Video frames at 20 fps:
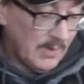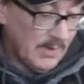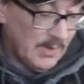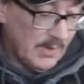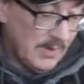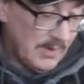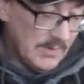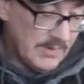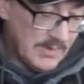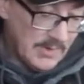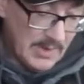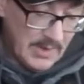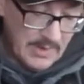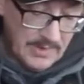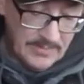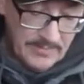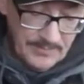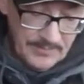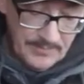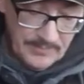This
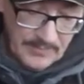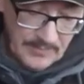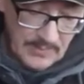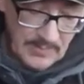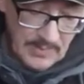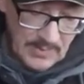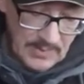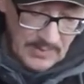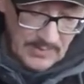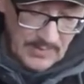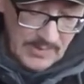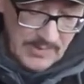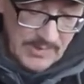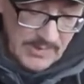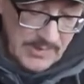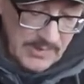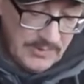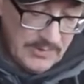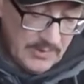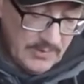
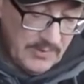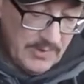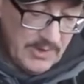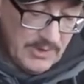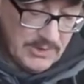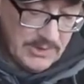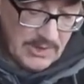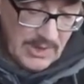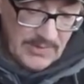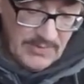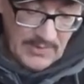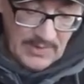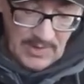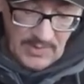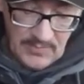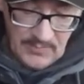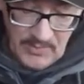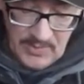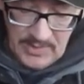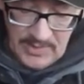is a 2-inch. I think
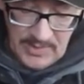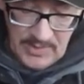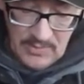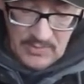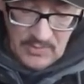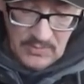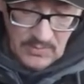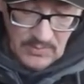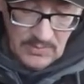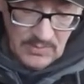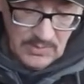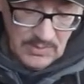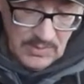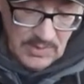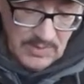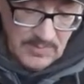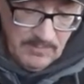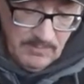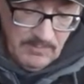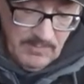I'd probably go
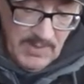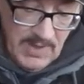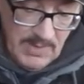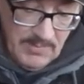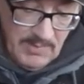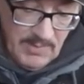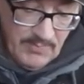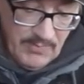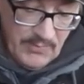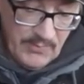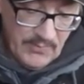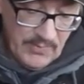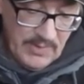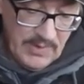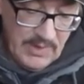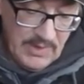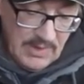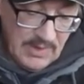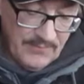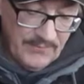minimum
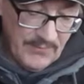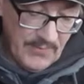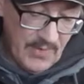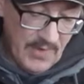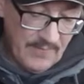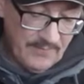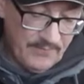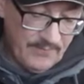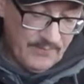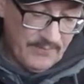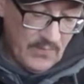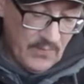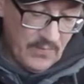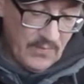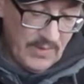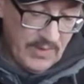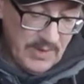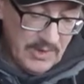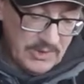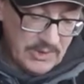3, if not
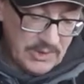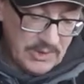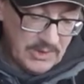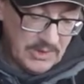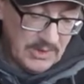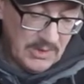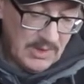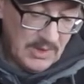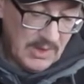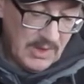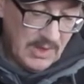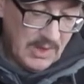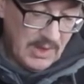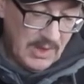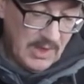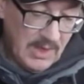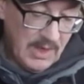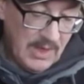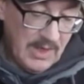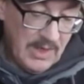4-inch,
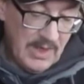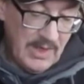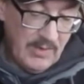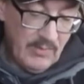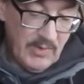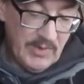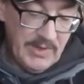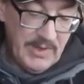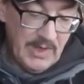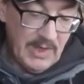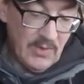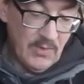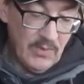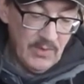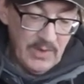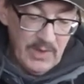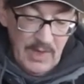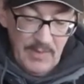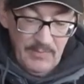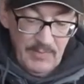and I would
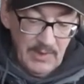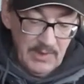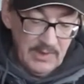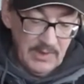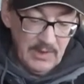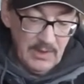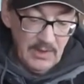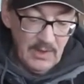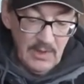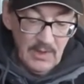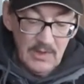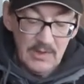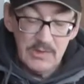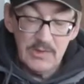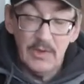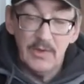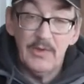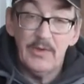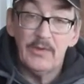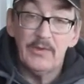narrow it up a little
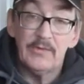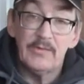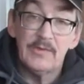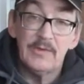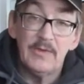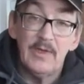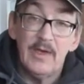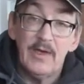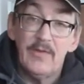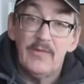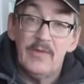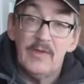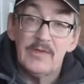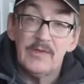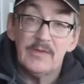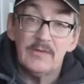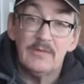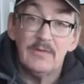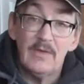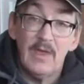so that there's none of
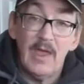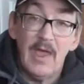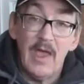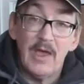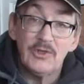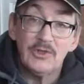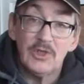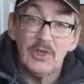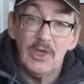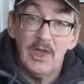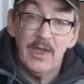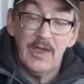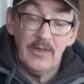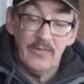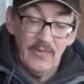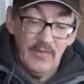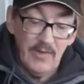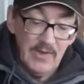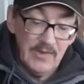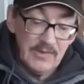this action like
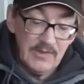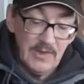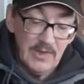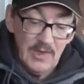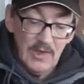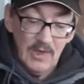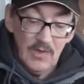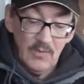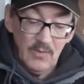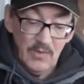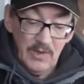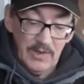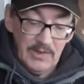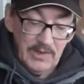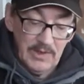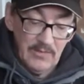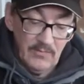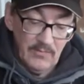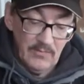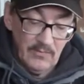this where it
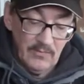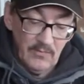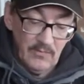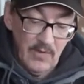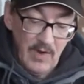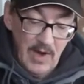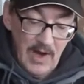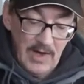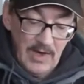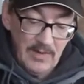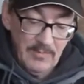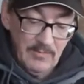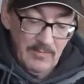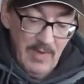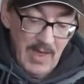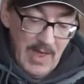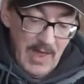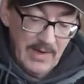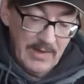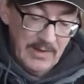can rock
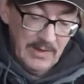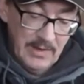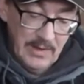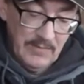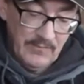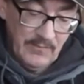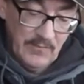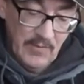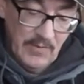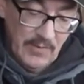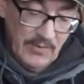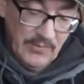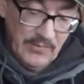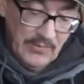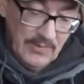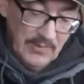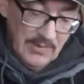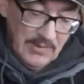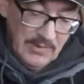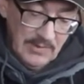back and
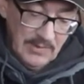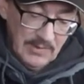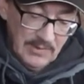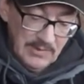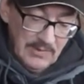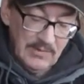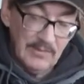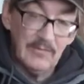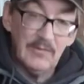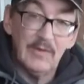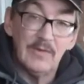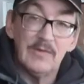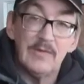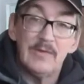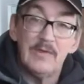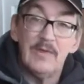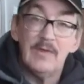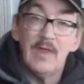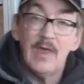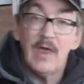forth. And you can
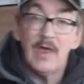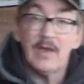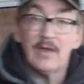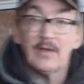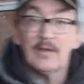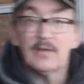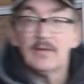see that.